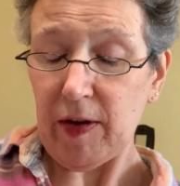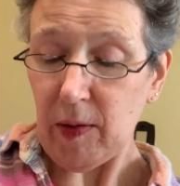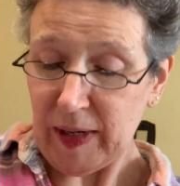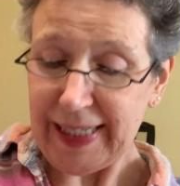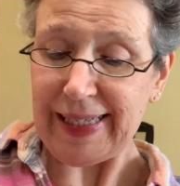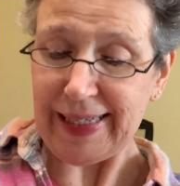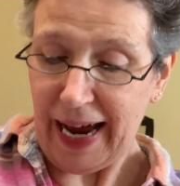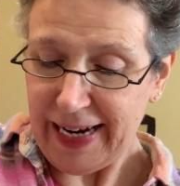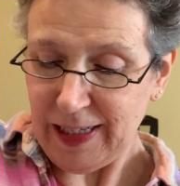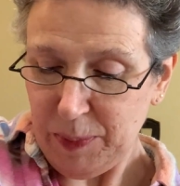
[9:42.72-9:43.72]
what
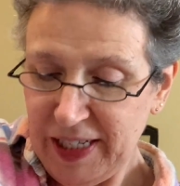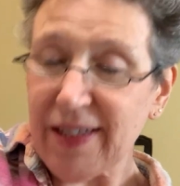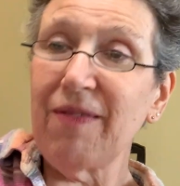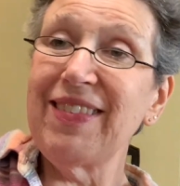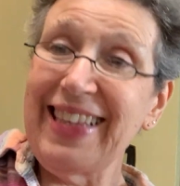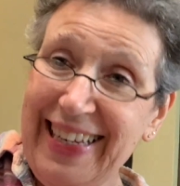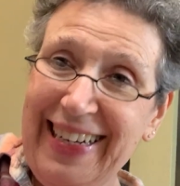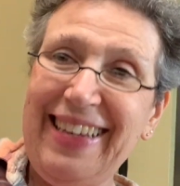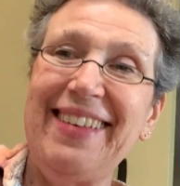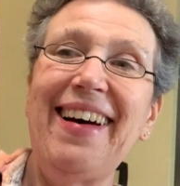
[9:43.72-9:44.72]
size piece of
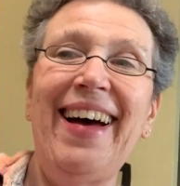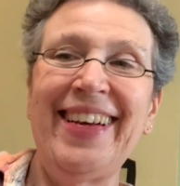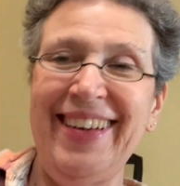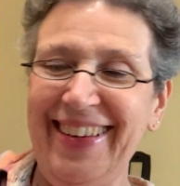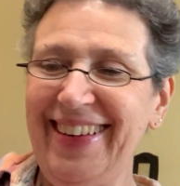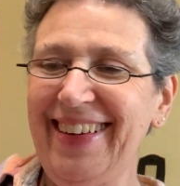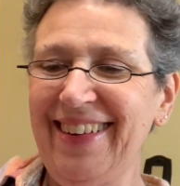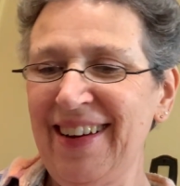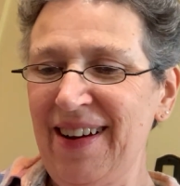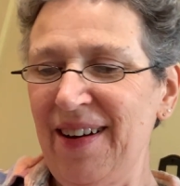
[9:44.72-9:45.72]
linen I
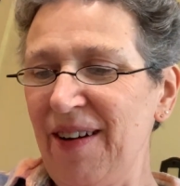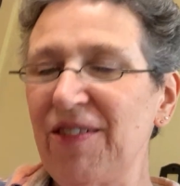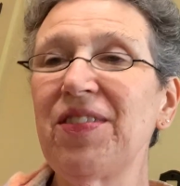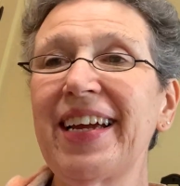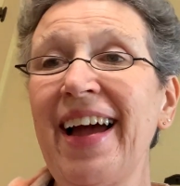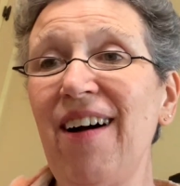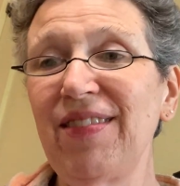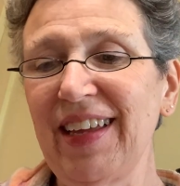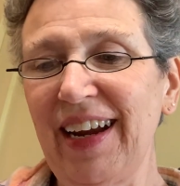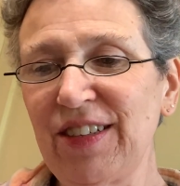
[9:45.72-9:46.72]
needed for the count
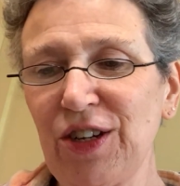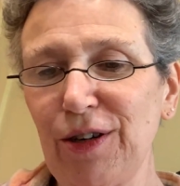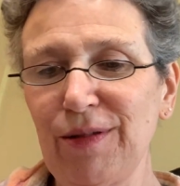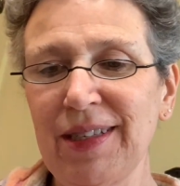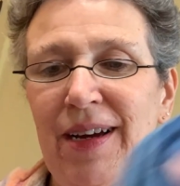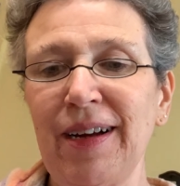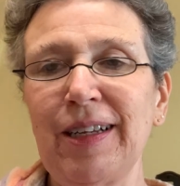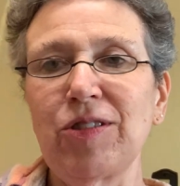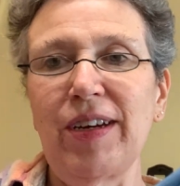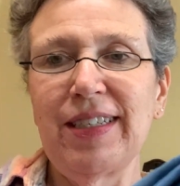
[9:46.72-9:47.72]
that I chose.
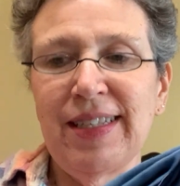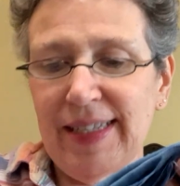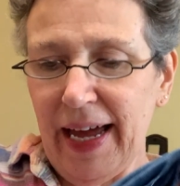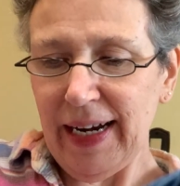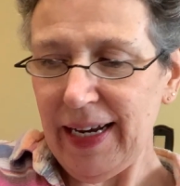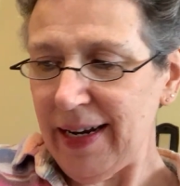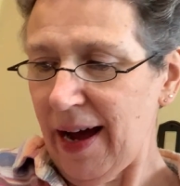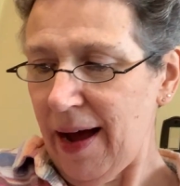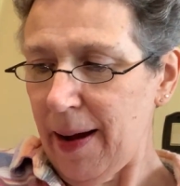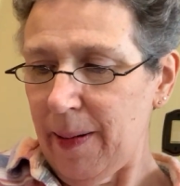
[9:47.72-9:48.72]
So I decided
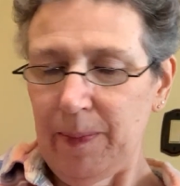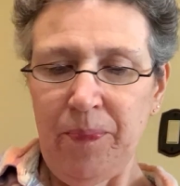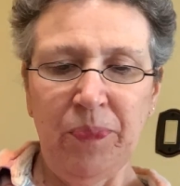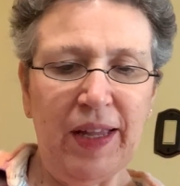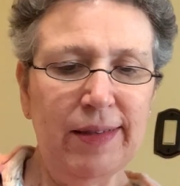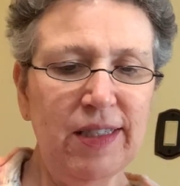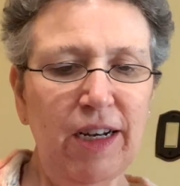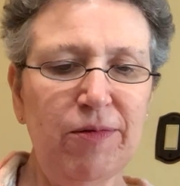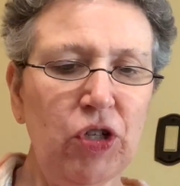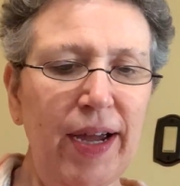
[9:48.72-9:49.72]
instead
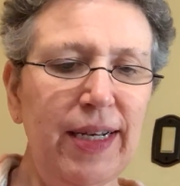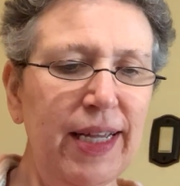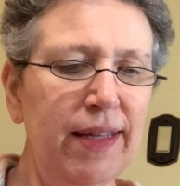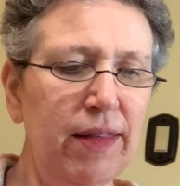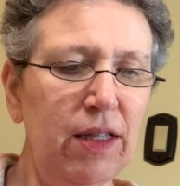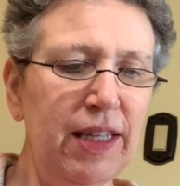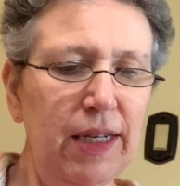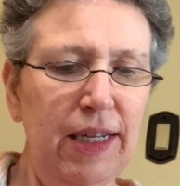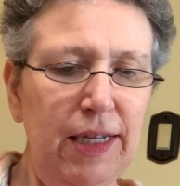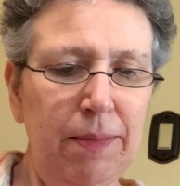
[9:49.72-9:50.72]
of trying to get the
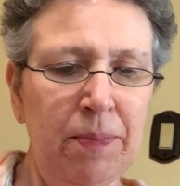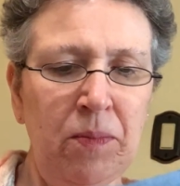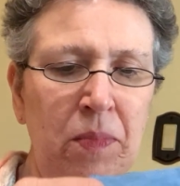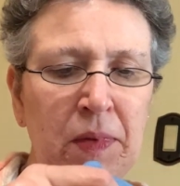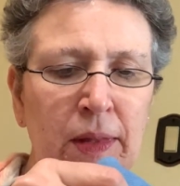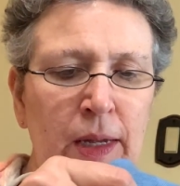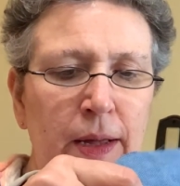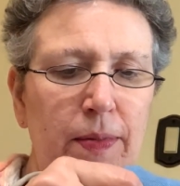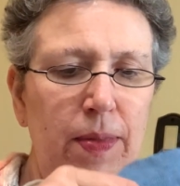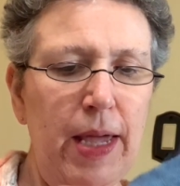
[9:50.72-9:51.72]
linen
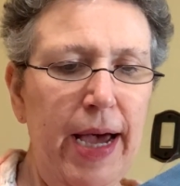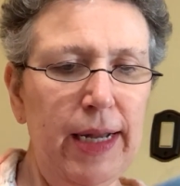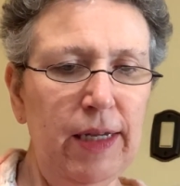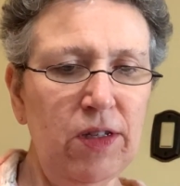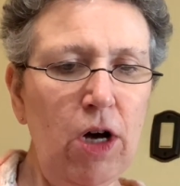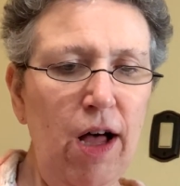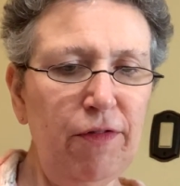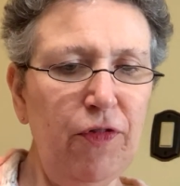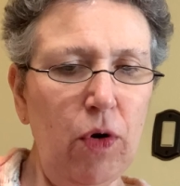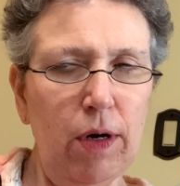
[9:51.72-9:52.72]
that is
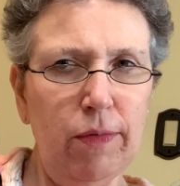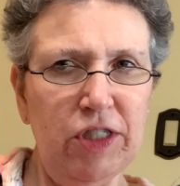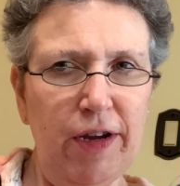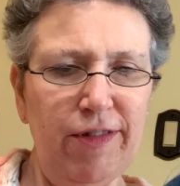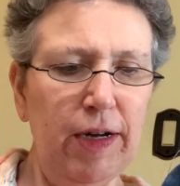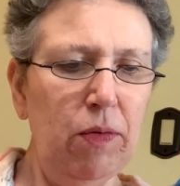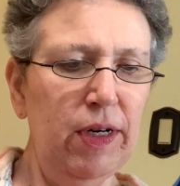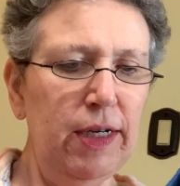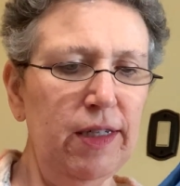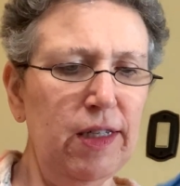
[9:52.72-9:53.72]
called for, which I forget what
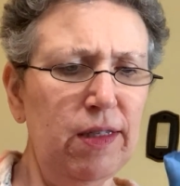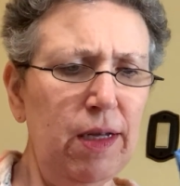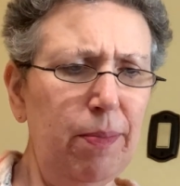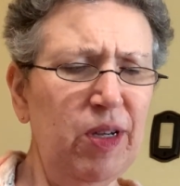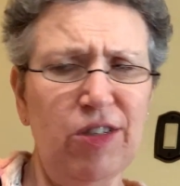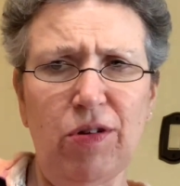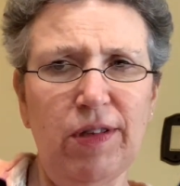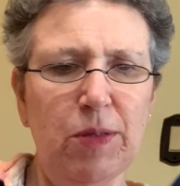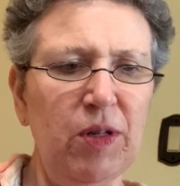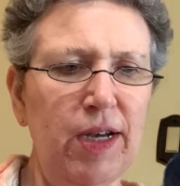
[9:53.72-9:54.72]
it is, it's a Picture
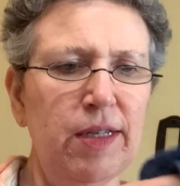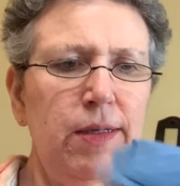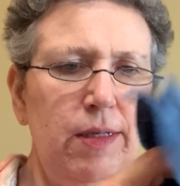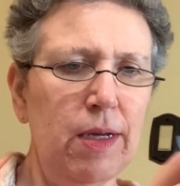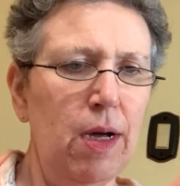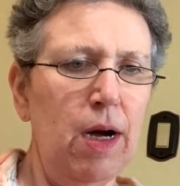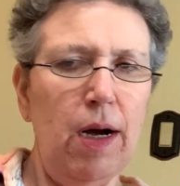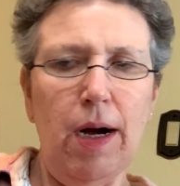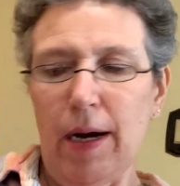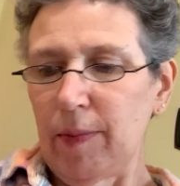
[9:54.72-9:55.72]
This Plus,
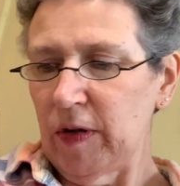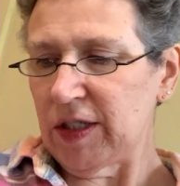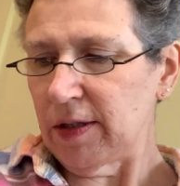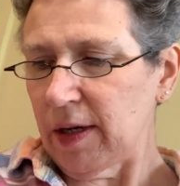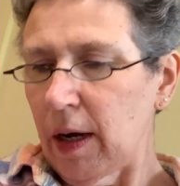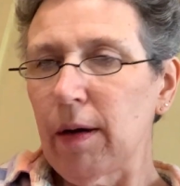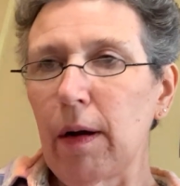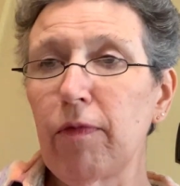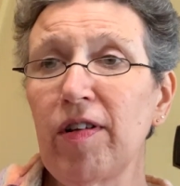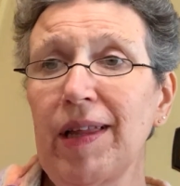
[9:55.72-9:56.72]
which is a
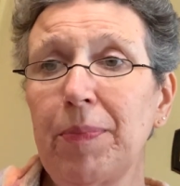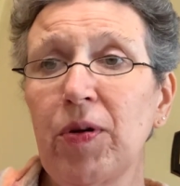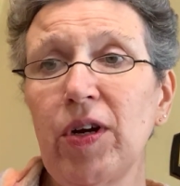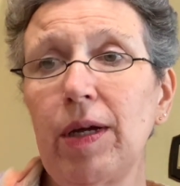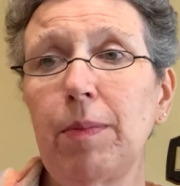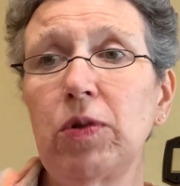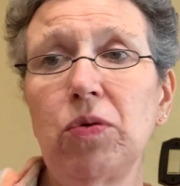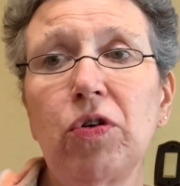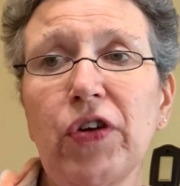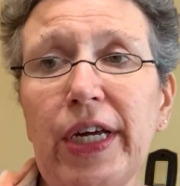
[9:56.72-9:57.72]
really pretty
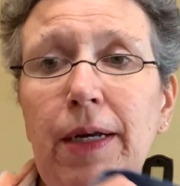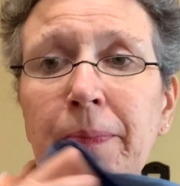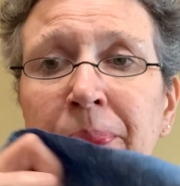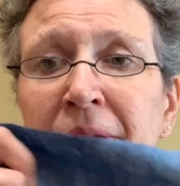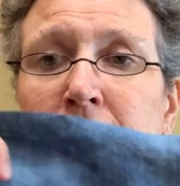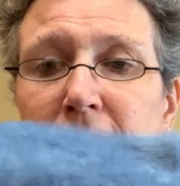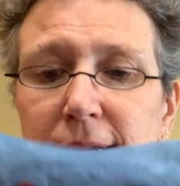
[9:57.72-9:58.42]
blue-green. I